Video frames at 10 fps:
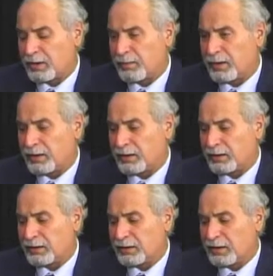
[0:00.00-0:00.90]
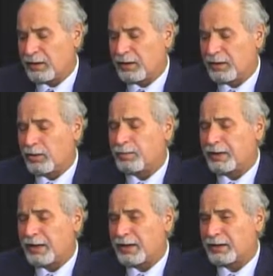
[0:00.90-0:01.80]
an
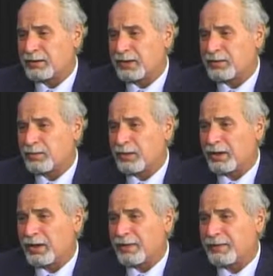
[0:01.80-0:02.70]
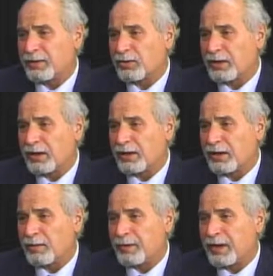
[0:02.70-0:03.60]
opiate addict says, "Well, I feel okay
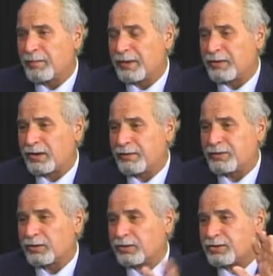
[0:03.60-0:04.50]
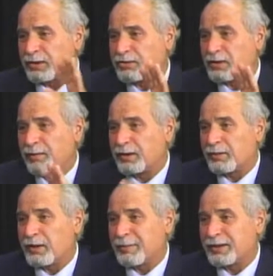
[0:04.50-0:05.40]
now. I'm not having my cravings, so I'm going to stop
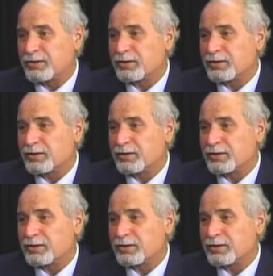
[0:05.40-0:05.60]
taking my meds"?